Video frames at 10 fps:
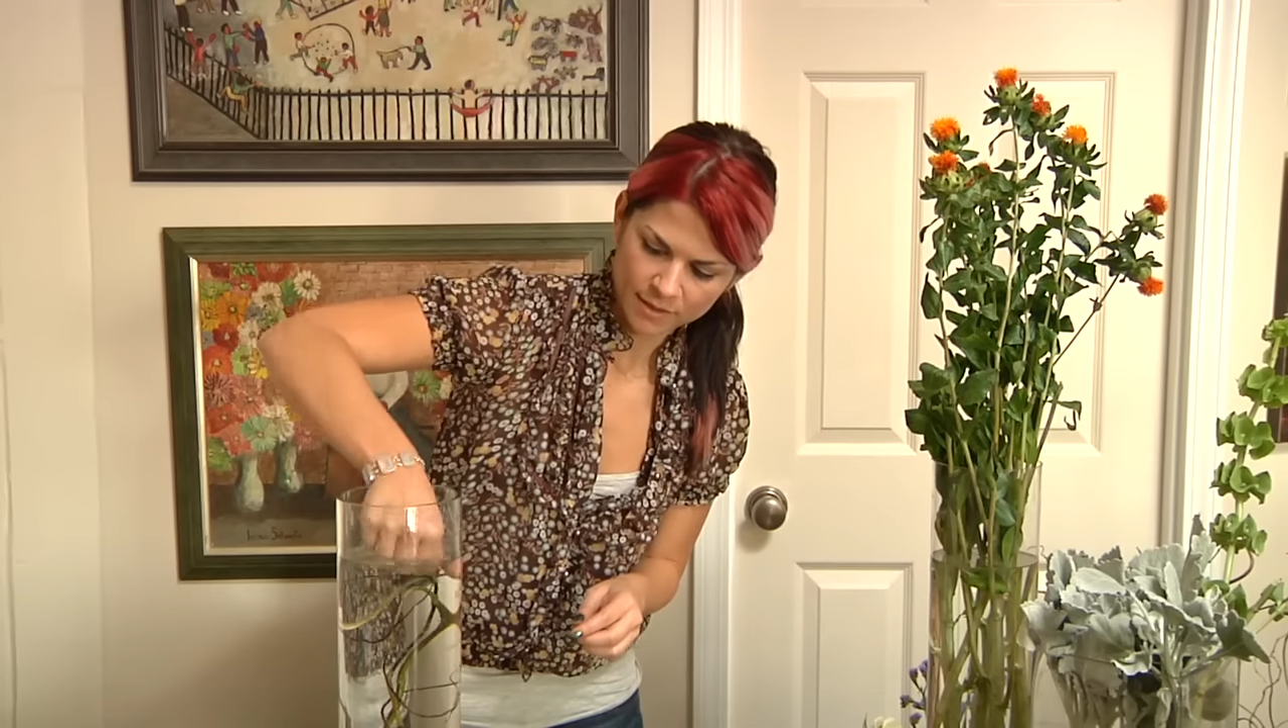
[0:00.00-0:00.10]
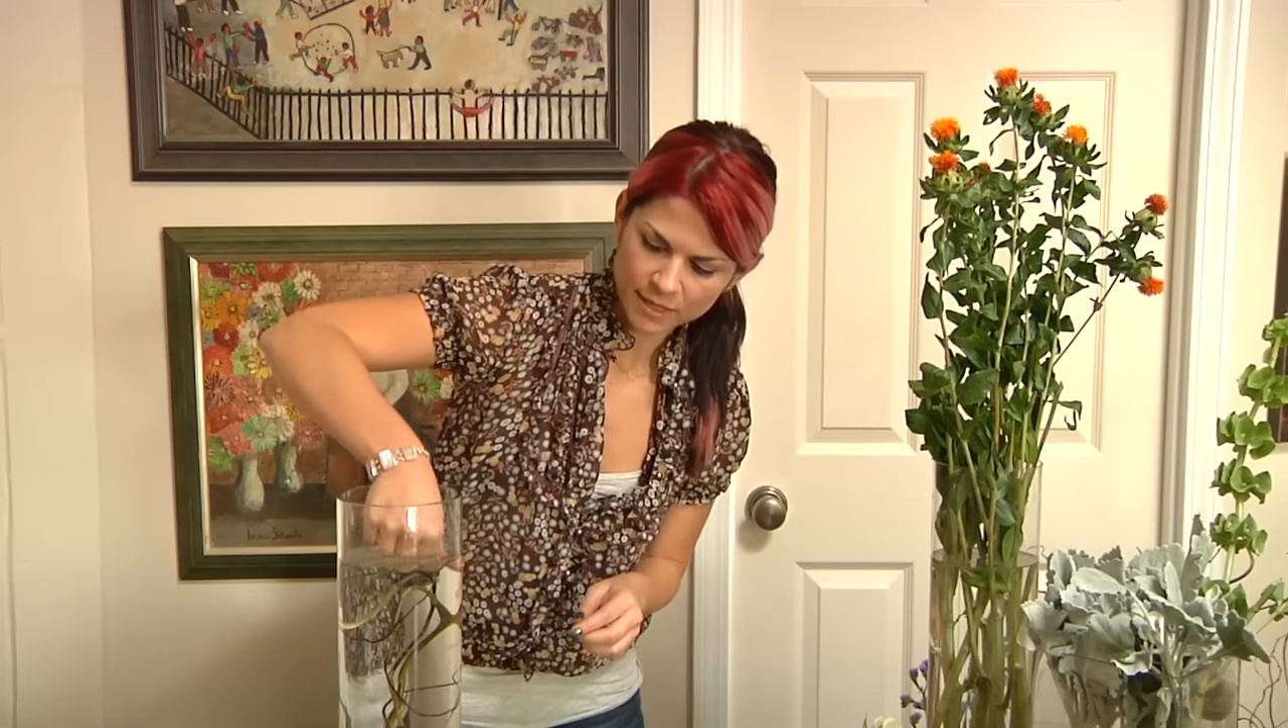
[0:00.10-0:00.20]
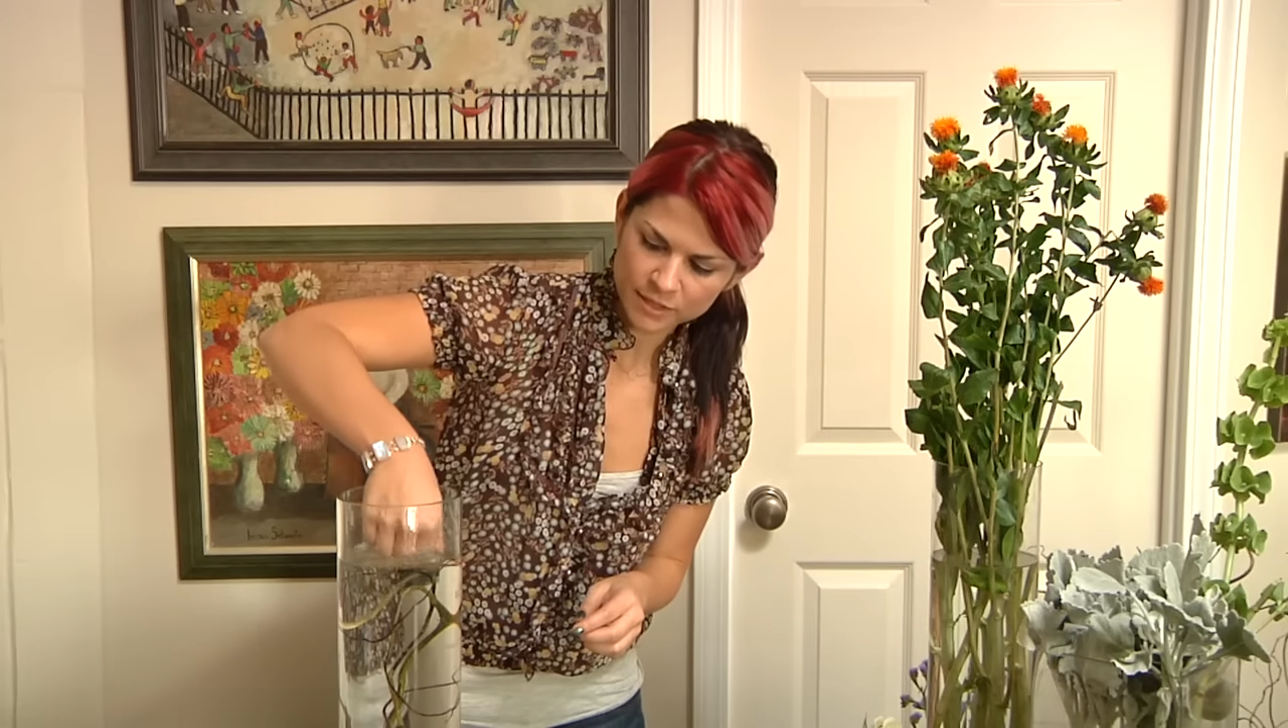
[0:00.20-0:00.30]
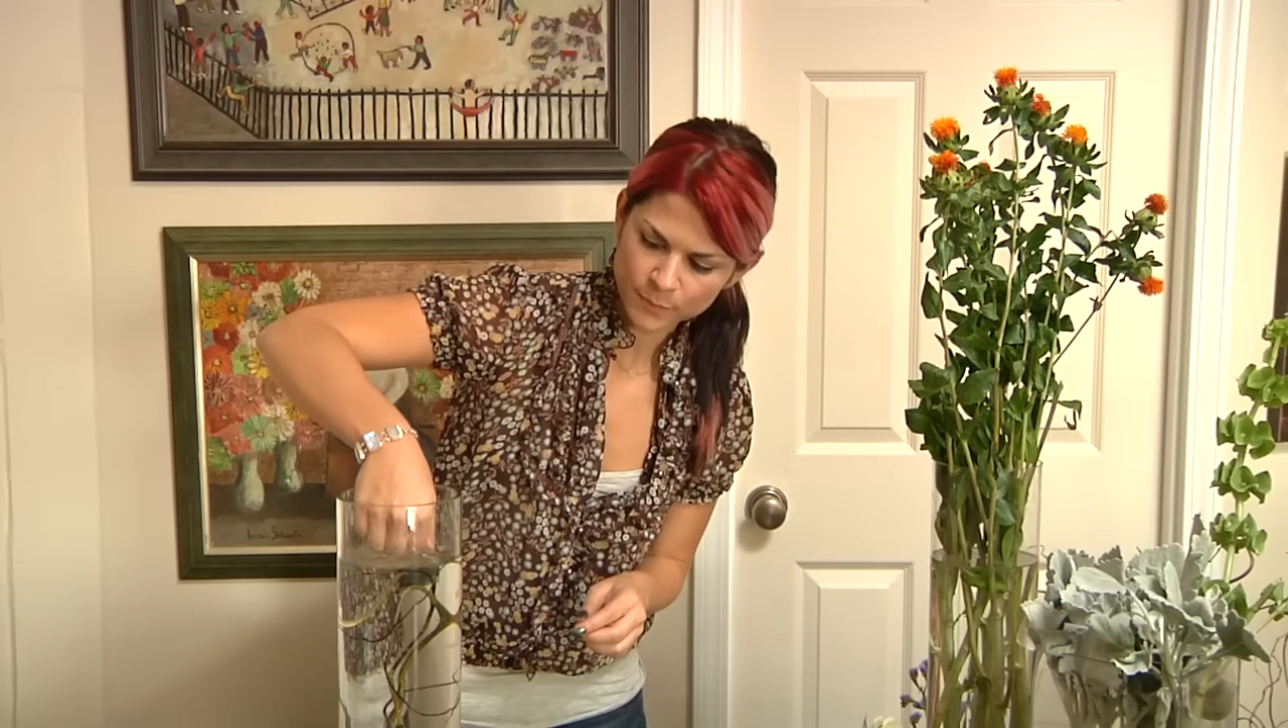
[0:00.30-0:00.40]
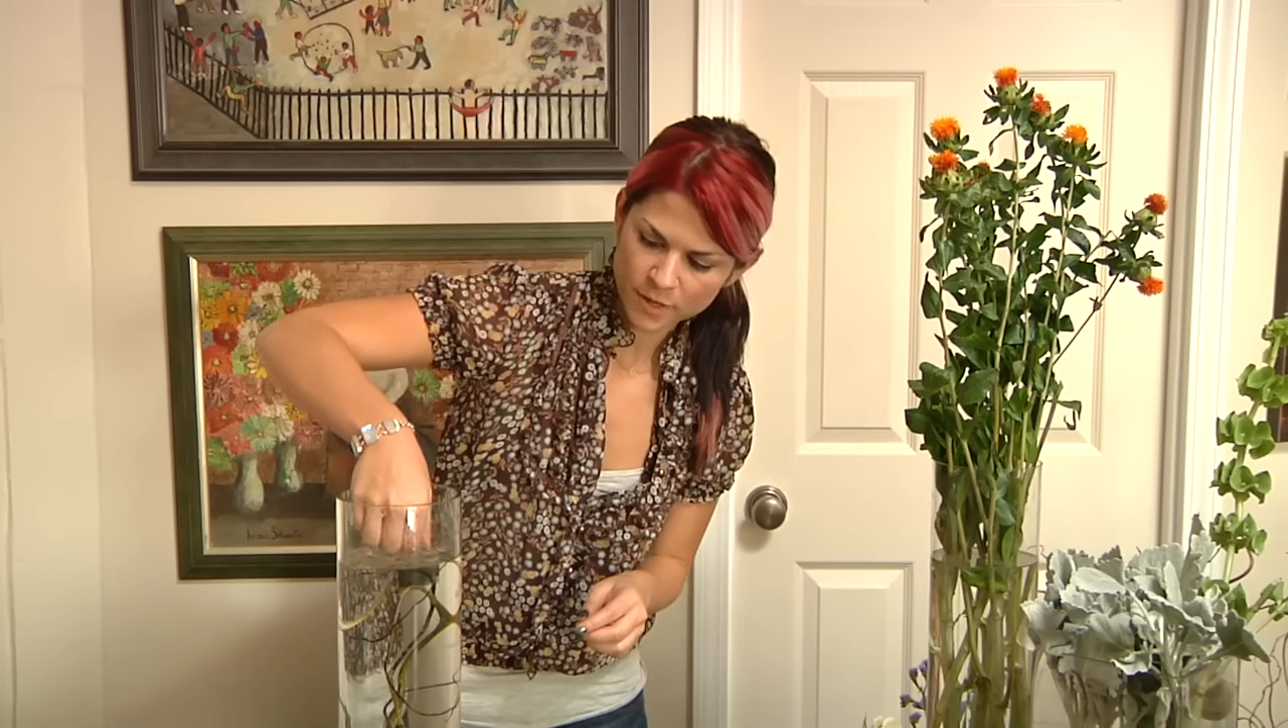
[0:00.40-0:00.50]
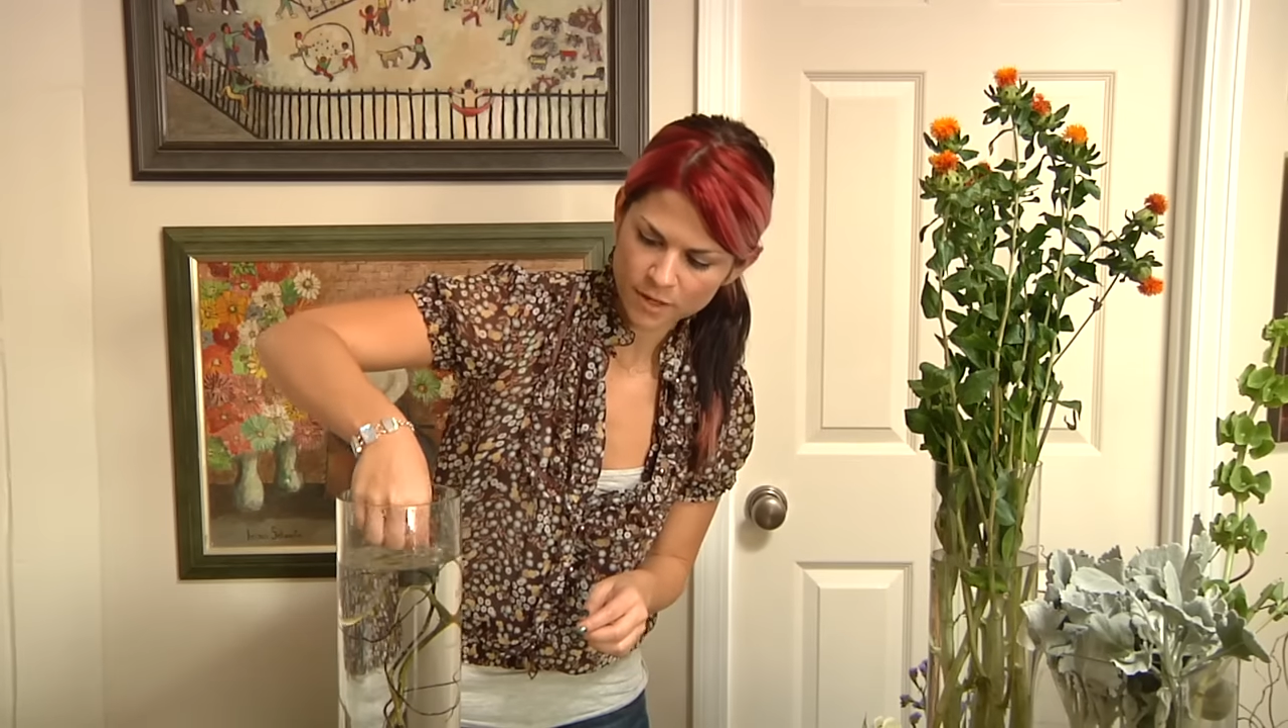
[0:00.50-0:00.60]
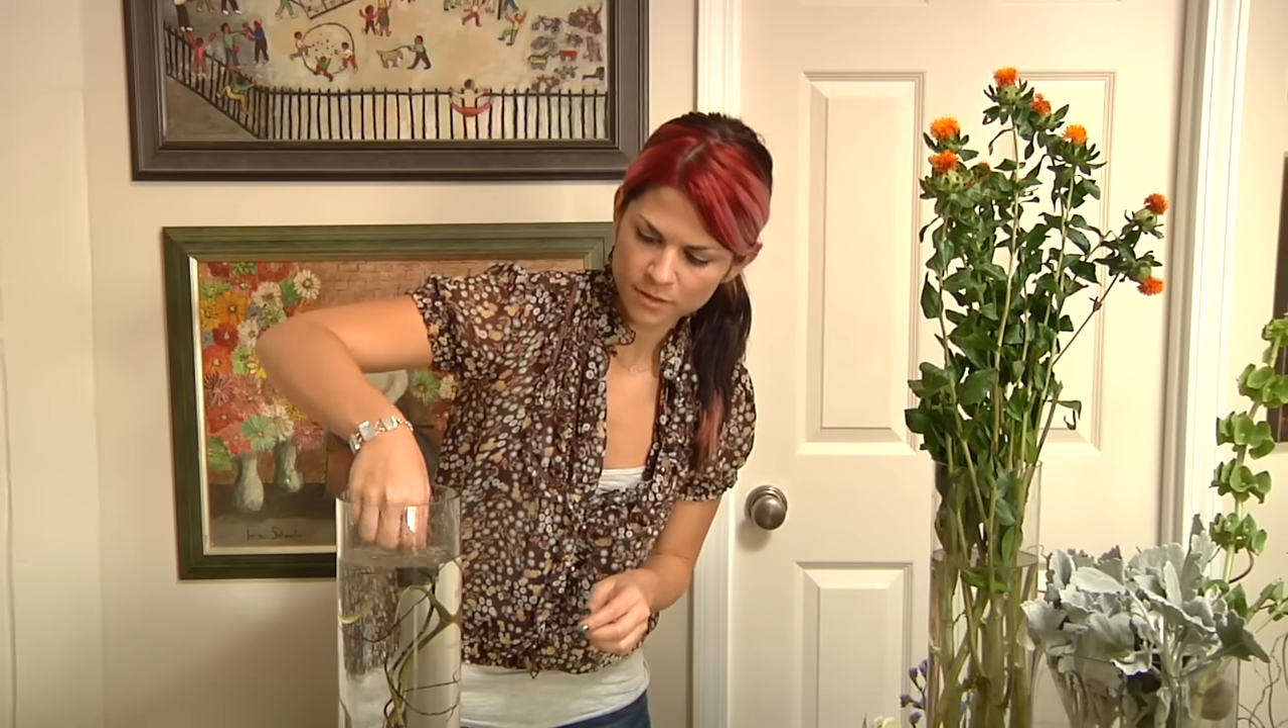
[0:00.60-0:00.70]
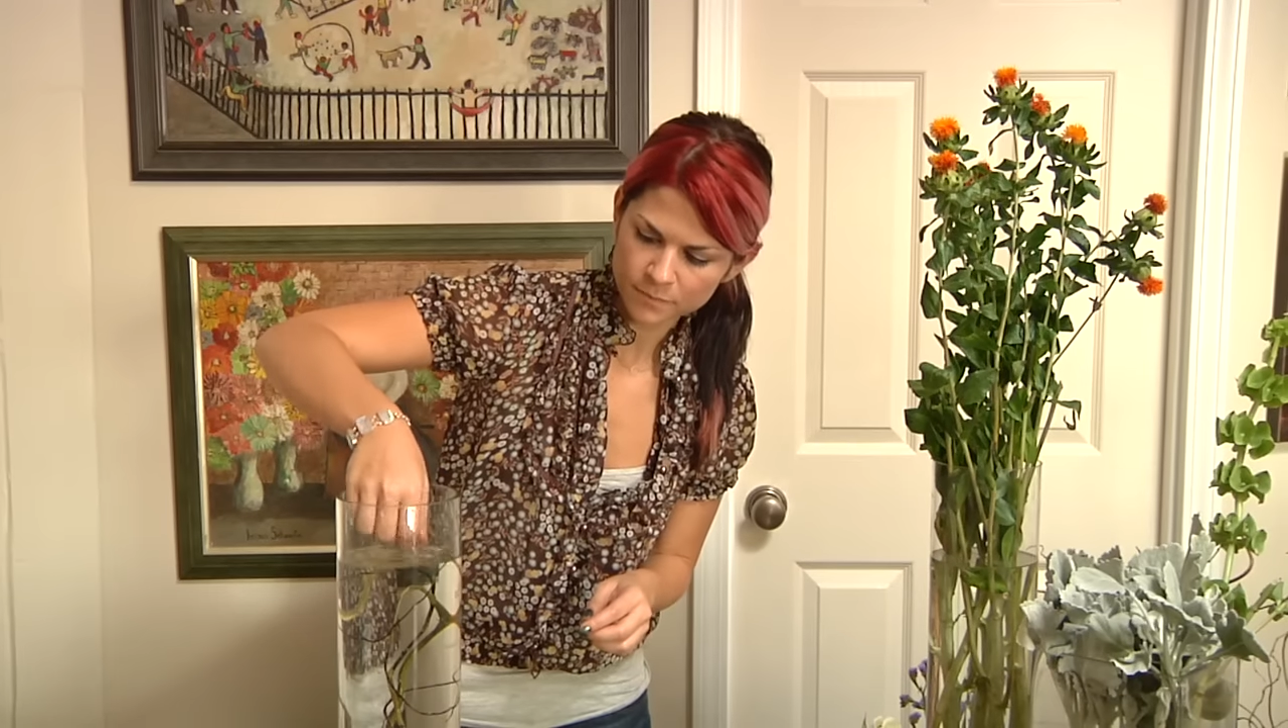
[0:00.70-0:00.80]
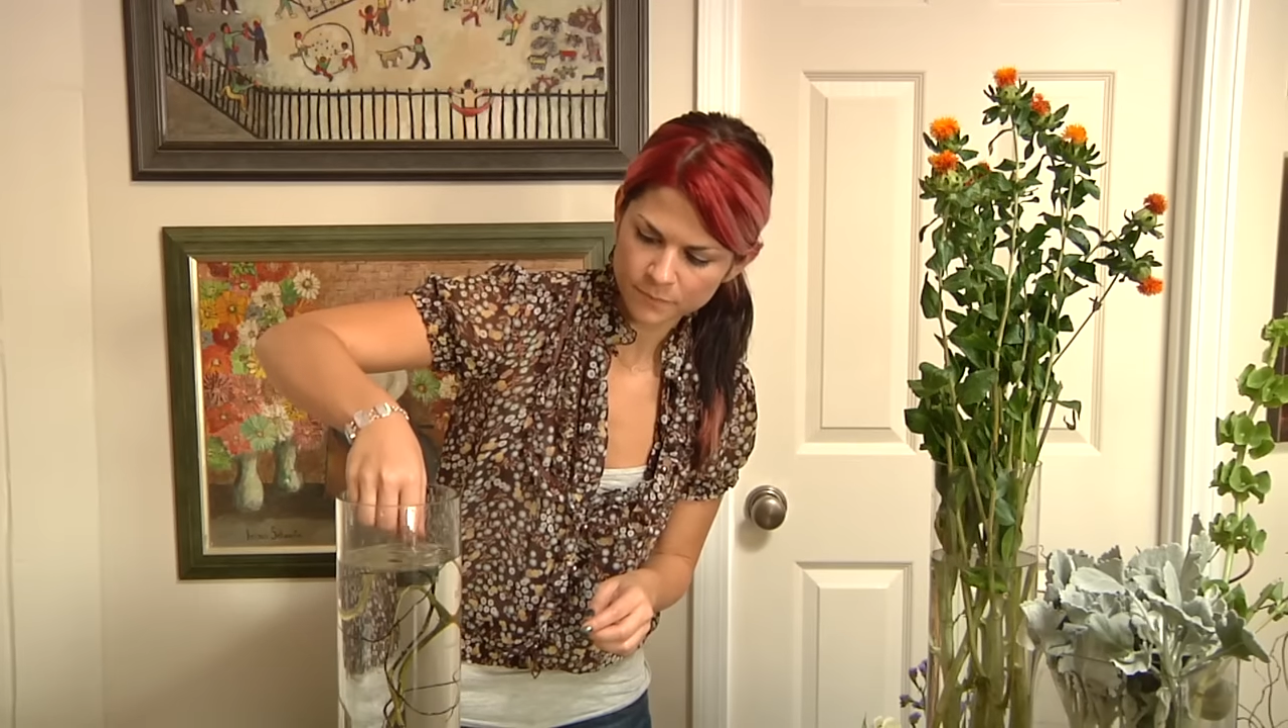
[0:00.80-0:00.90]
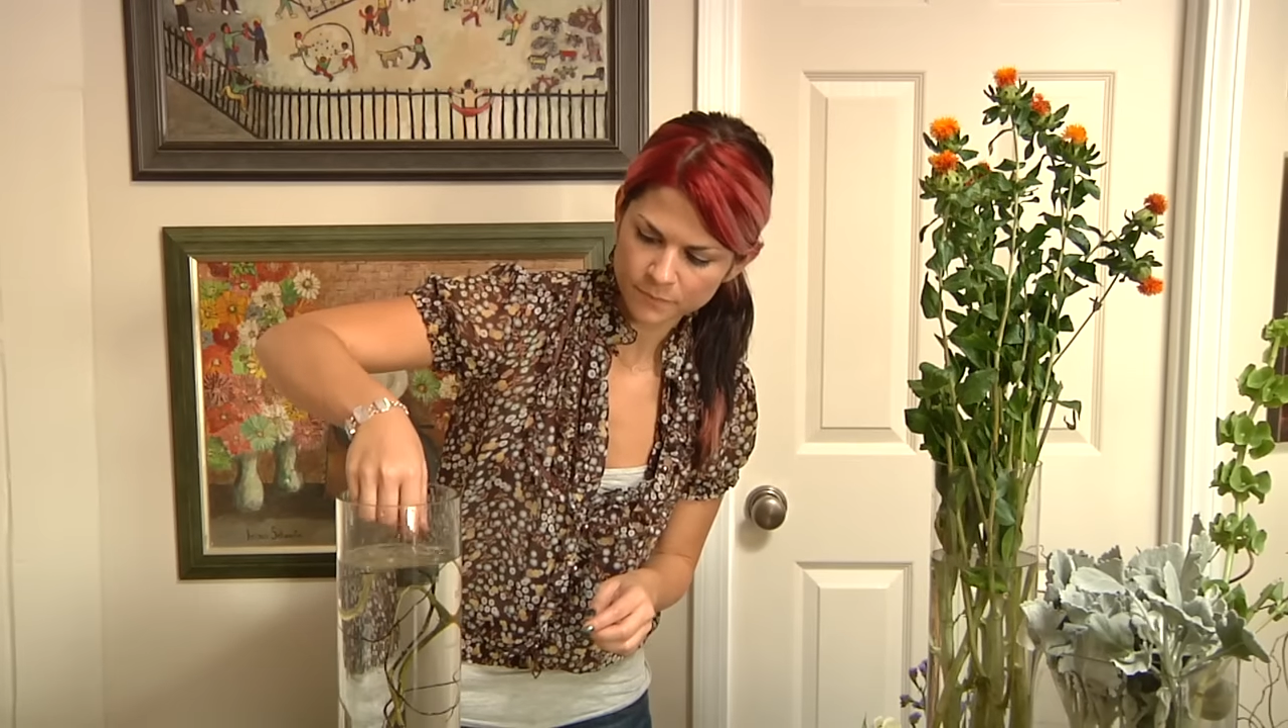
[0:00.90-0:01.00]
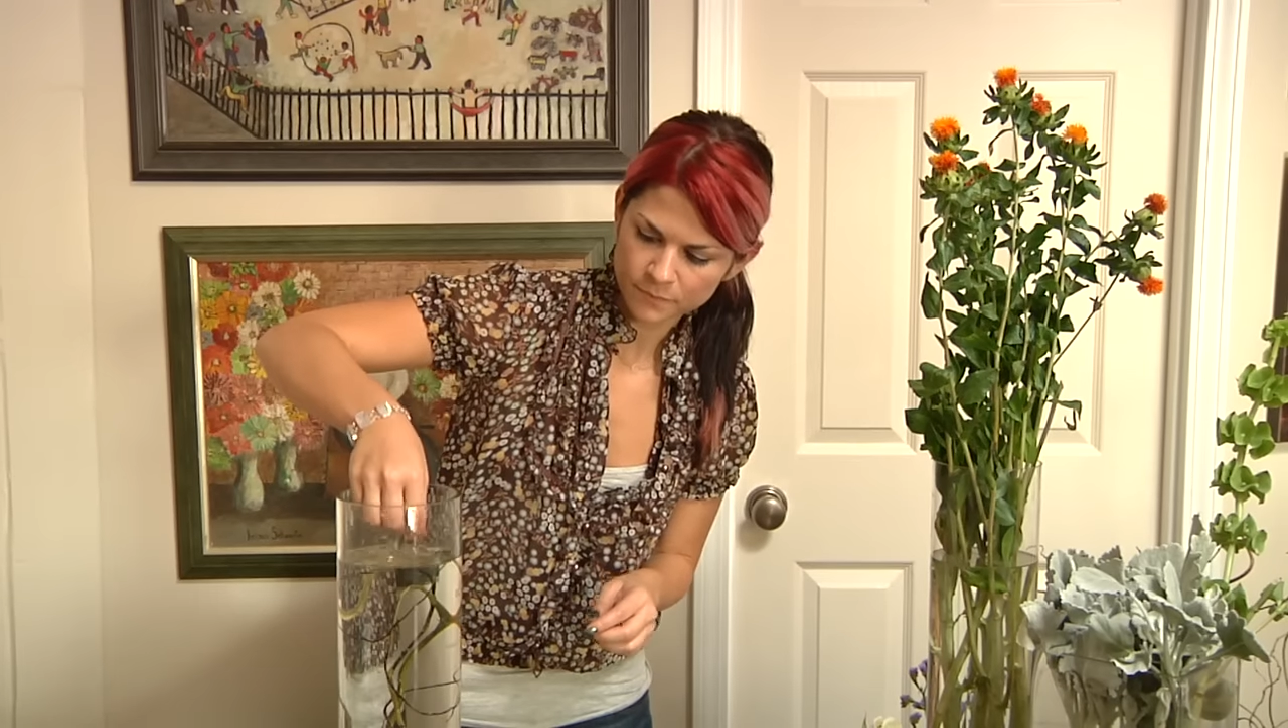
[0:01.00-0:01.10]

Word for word: next part